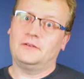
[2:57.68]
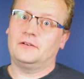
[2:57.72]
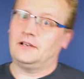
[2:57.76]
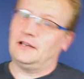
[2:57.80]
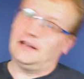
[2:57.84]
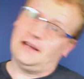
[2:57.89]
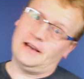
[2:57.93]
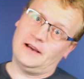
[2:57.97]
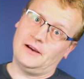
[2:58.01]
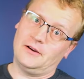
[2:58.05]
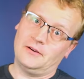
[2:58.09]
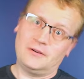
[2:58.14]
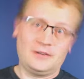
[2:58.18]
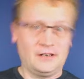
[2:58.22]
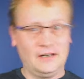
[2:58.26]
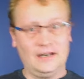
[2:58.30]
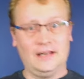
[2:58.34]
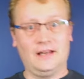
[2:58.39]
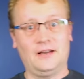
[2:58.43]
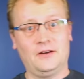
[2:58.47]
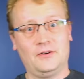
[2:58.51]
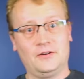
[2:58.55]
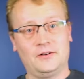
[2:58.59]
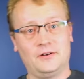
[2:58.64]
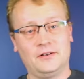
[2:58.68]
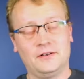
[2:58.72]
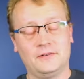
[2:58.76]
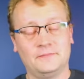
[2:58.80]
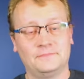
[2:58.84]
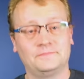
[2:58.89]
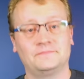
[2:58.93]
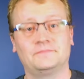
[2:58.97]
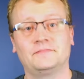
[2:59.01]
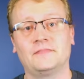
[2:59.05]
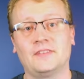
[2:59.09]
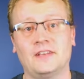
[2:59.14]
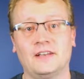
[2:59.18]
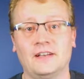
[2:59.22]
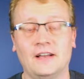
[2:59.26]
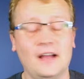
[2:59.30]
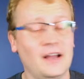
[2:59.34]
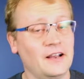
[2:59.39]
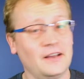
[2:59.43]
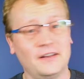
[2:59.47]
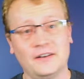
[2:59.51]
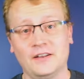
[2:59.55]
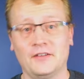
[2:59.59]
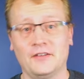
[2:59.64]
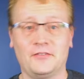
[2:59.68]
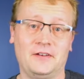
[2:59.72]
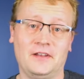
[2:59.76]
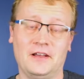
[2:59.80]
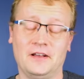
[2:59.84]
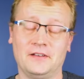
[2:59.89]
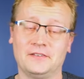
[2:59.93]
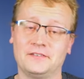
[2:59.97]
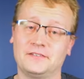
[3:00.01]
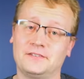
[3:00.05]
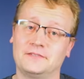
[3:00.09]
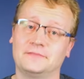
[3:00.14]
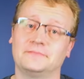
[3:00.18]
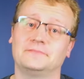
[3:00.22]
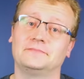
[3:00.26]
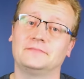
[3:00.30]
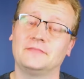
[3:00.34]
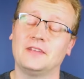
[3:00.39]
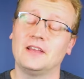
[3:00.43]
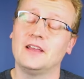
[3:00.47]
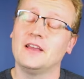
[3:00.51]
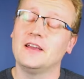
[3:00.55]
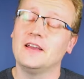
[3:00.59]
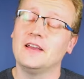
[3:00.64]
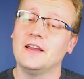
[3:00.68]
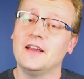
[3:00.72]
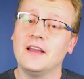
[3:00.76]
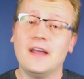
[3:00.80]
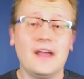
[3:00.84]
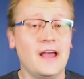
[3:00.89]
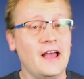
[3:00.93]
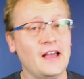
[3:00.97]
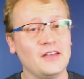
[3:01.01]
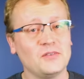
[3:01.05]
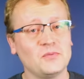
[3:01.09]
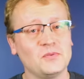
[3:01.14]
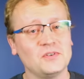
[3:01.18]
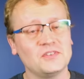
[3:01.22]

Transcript: cloud, cloud. I got nothing else. As we